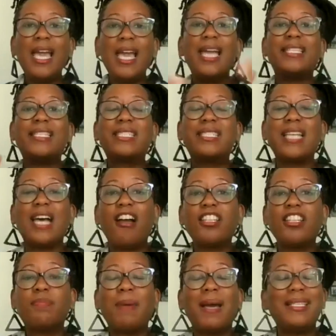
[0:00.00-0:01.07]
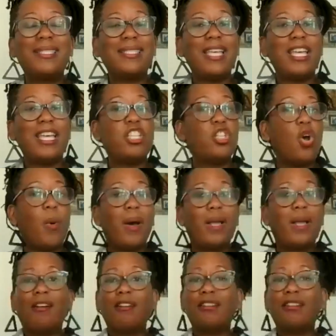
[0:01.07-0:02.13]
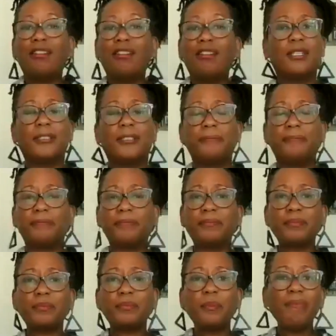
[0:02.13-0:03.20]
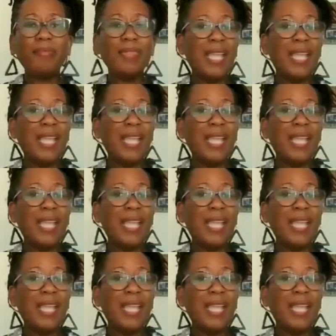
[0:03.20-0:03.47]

It starts by saying, you know what, Lord God, I surrender.